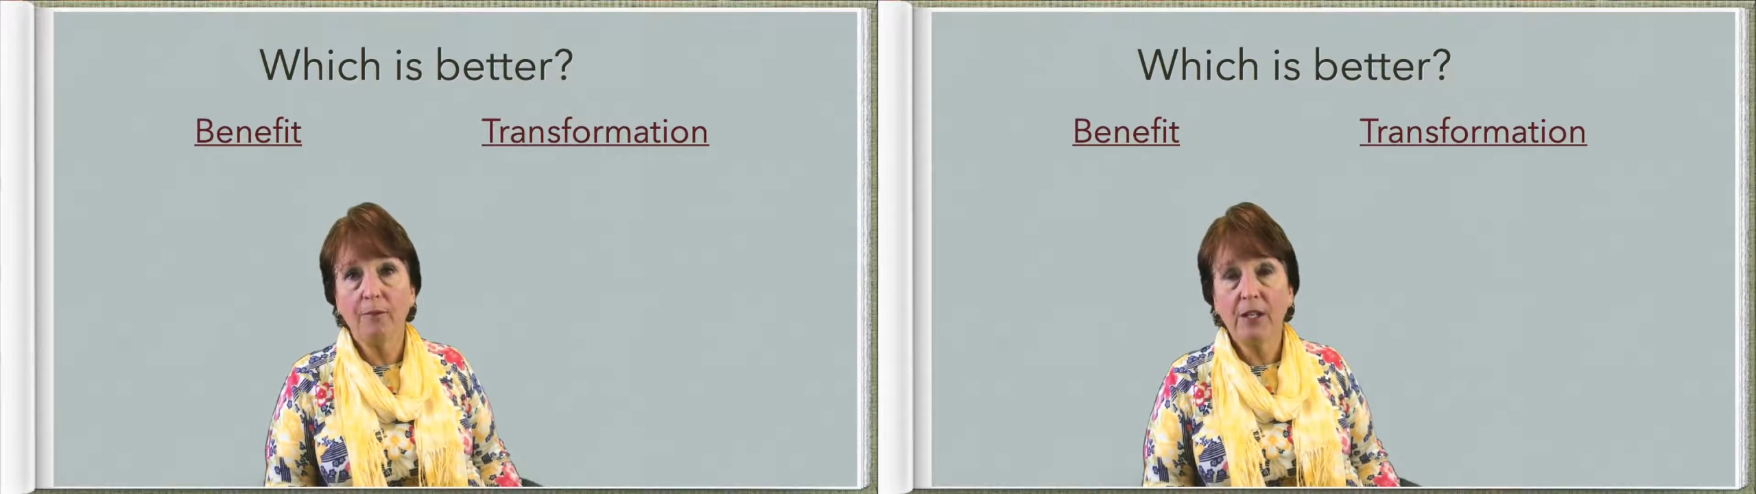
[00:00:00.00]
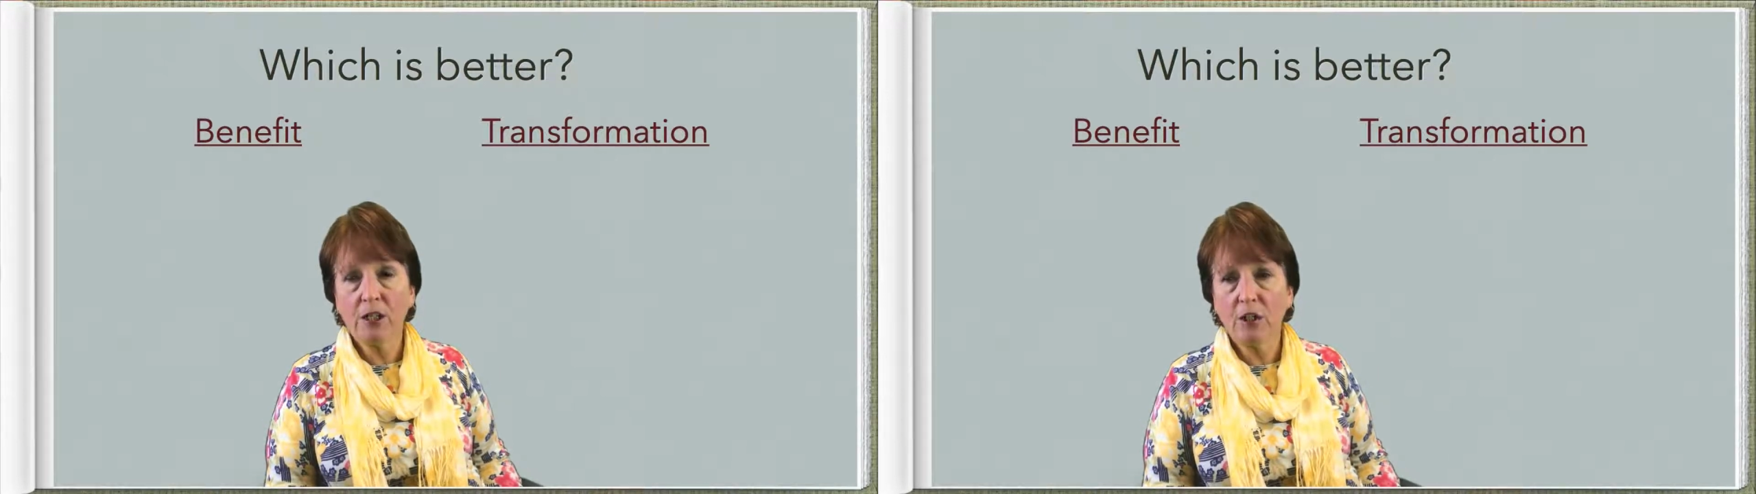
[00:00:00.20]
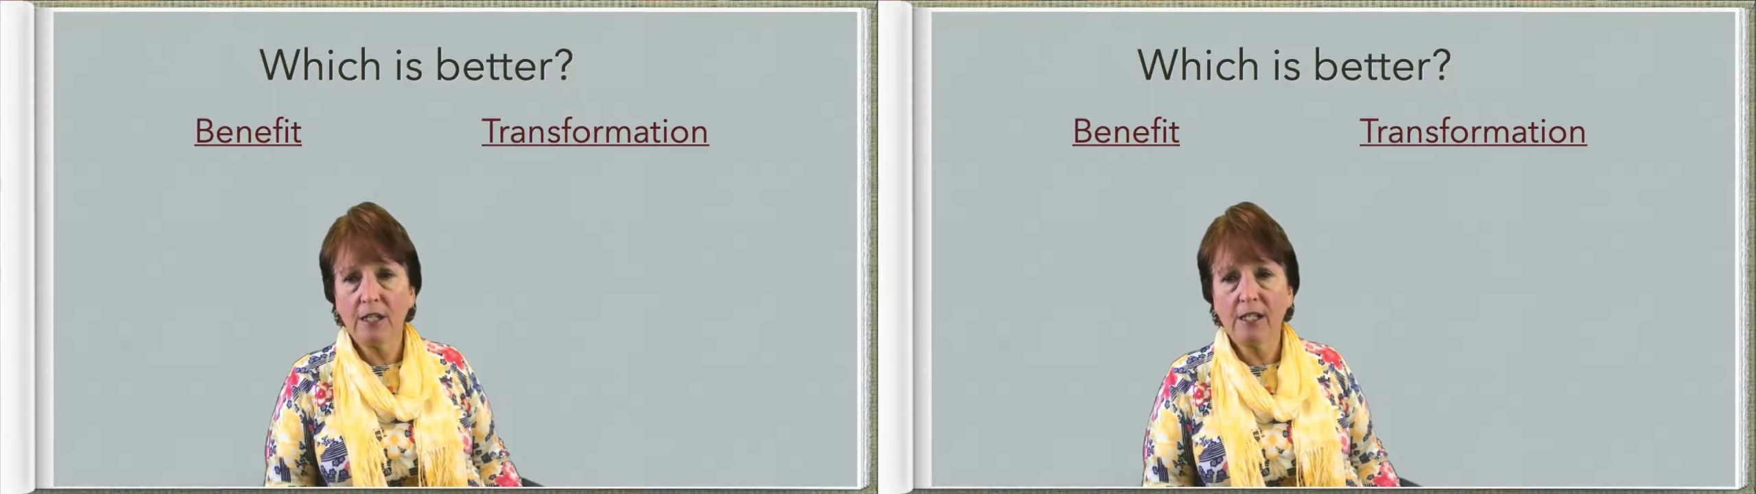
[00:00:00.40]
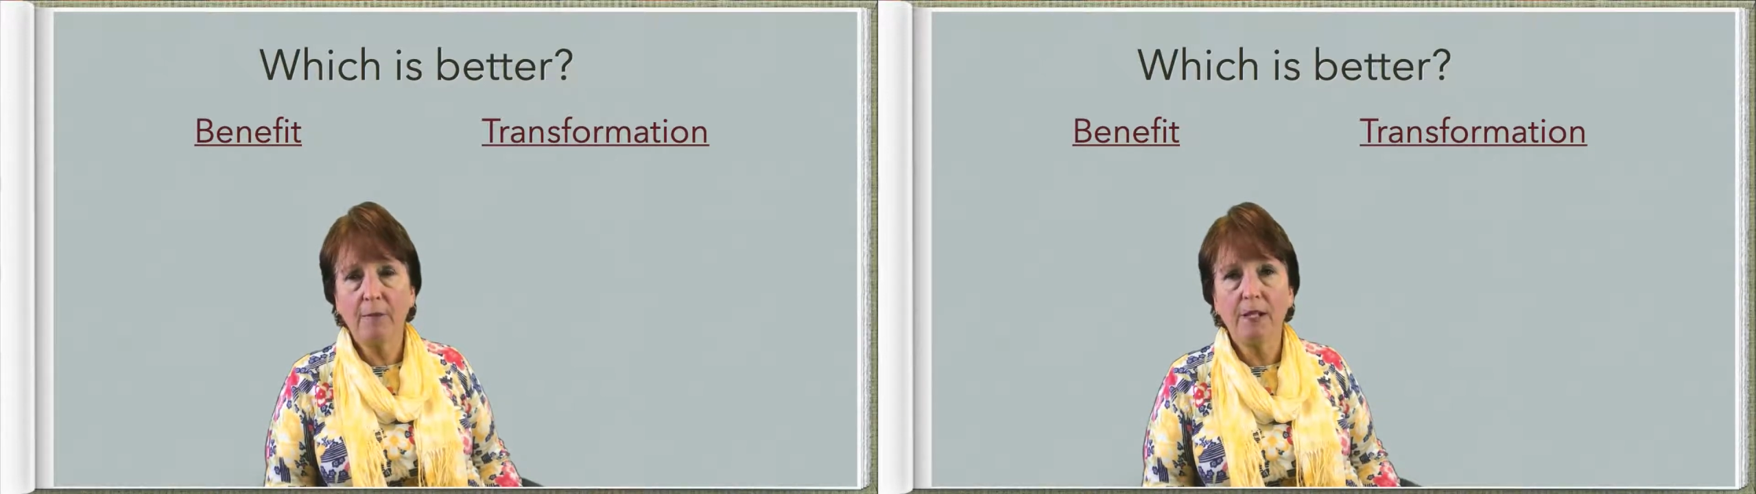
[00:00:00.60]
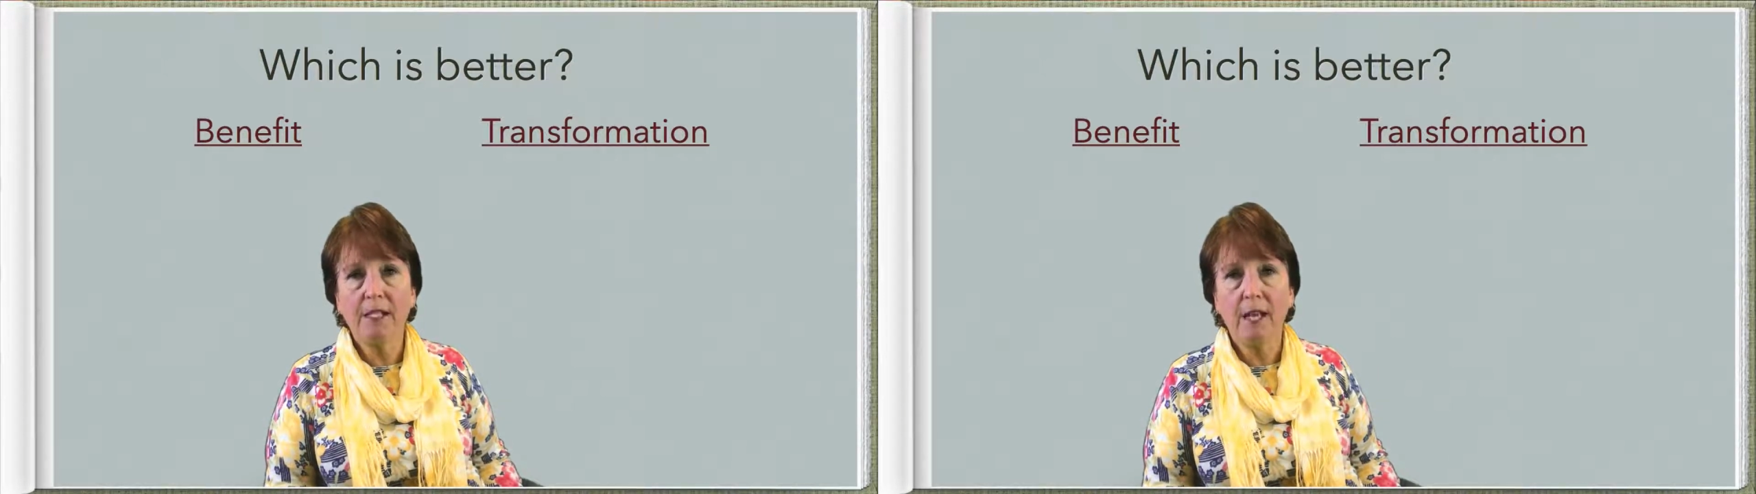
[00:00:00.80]
Let's look at
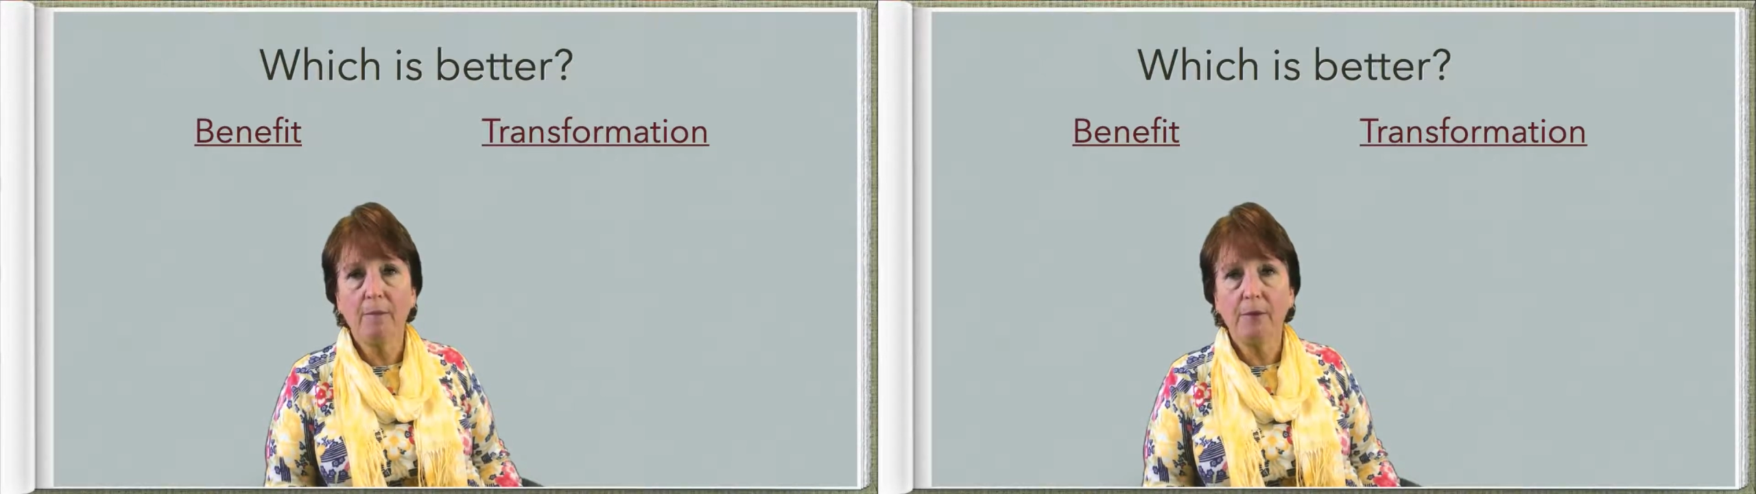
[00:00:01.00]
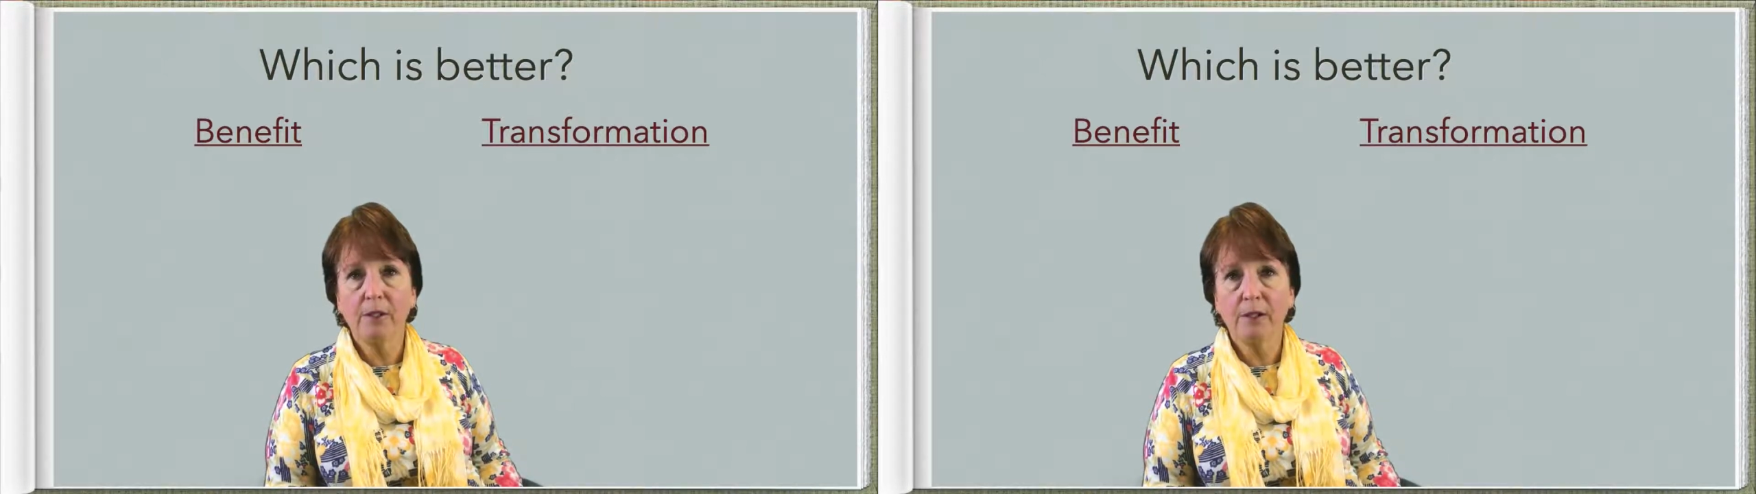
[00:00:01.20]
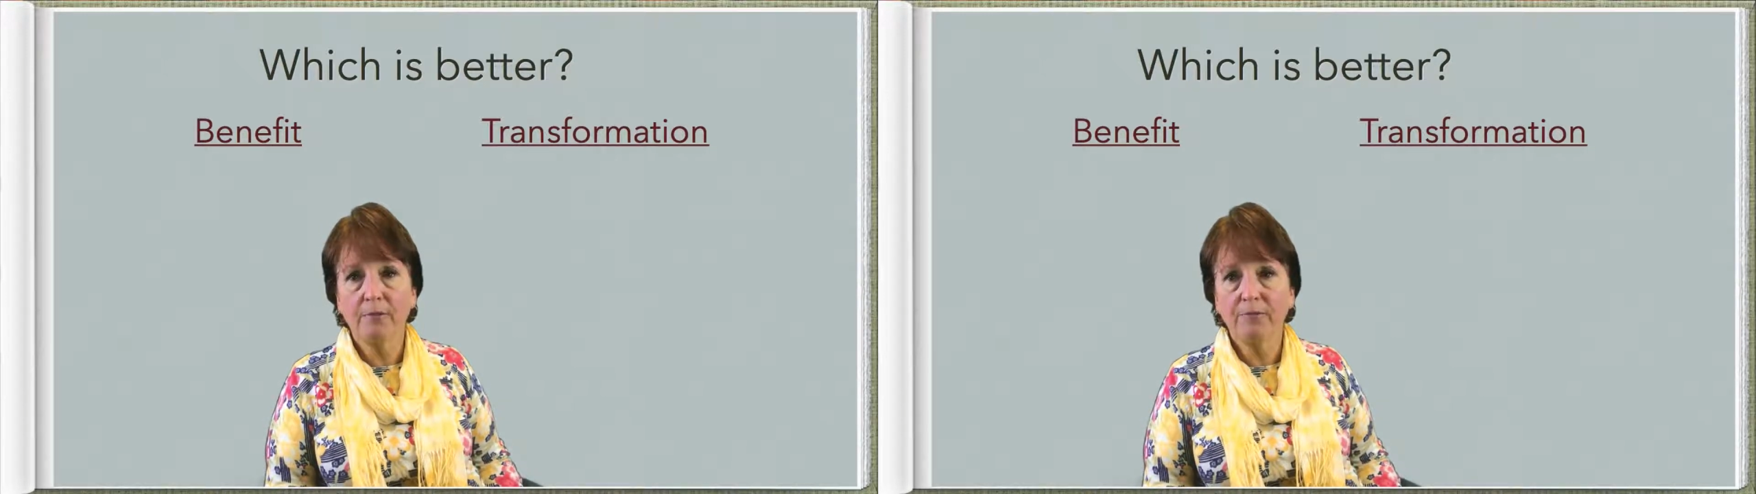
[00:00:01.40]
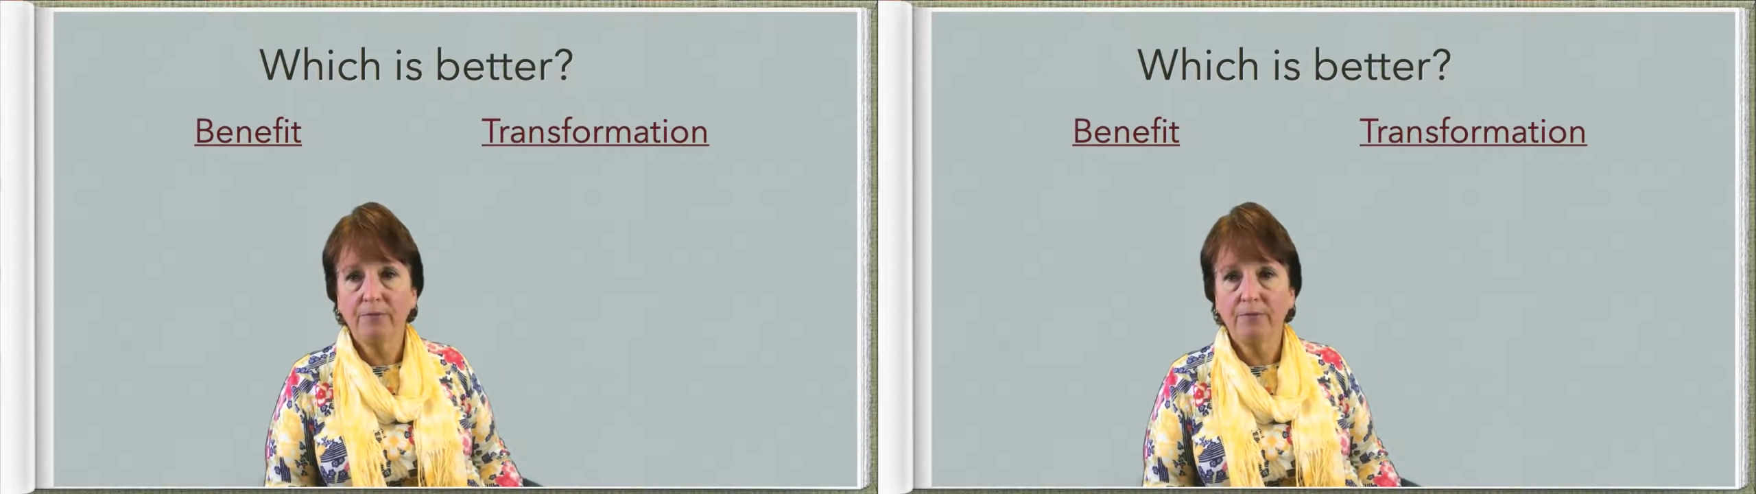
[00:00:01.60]
some examples.